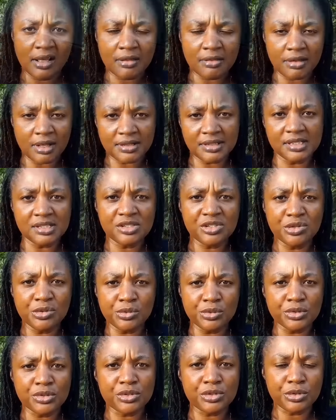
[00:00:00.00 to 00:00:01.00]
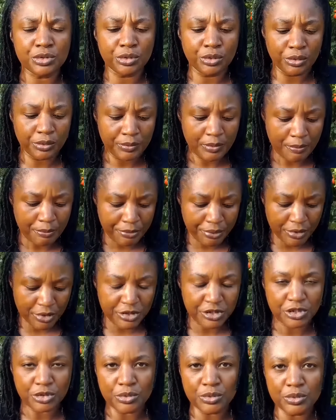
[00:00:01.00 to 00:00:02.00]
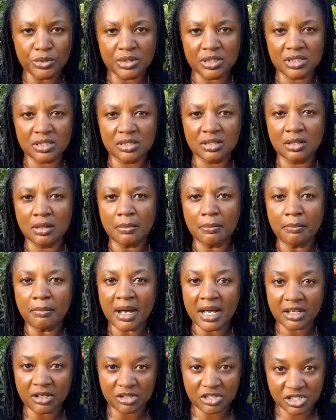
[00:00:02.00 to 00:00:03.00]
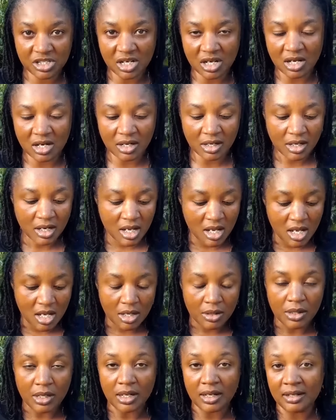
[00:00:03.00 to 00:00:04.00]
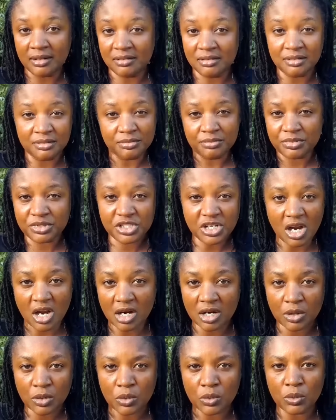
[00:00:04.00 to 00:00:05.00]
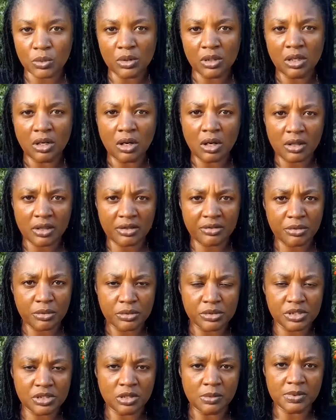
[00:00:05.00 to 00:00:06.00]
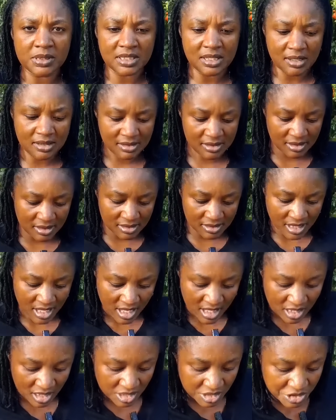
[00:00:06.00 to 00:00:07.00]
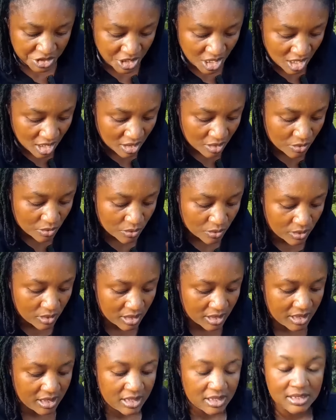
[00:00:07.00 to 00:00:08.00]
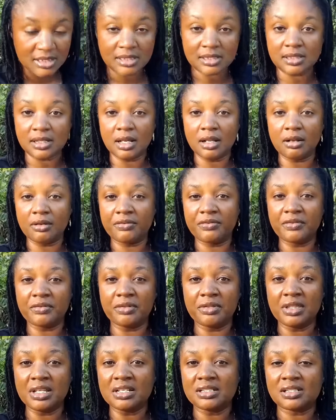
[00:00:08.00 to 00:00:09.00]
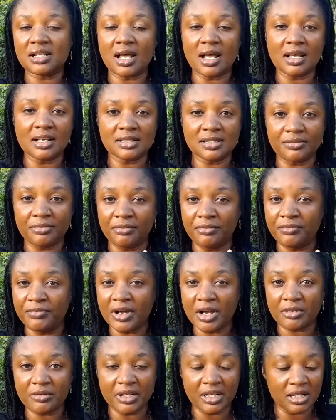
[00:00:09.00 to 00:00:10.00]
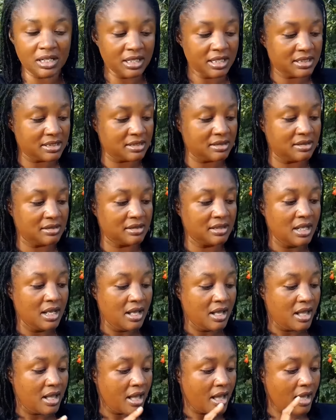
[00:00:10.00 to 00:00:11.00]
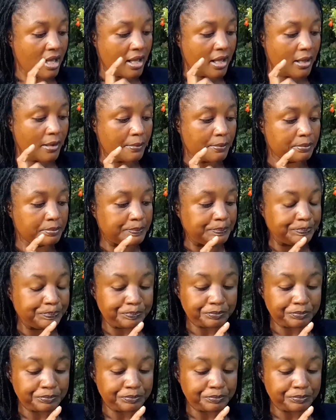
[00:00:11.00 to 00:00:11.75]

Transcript: that is used to produce biochar and charcoal, all of those substances. The charcoal in itself, this has very little um,